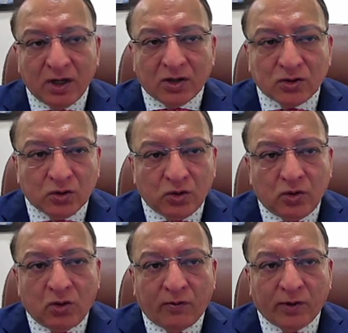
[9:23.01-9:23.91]

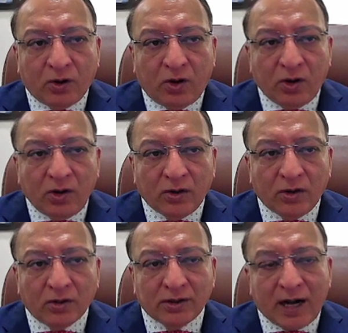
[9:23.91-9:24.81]
So
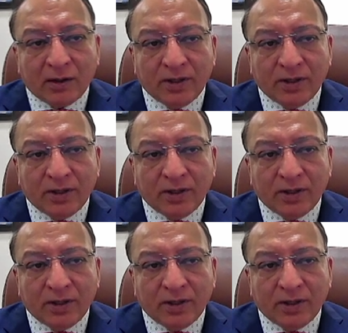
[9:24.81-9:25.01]
overall, that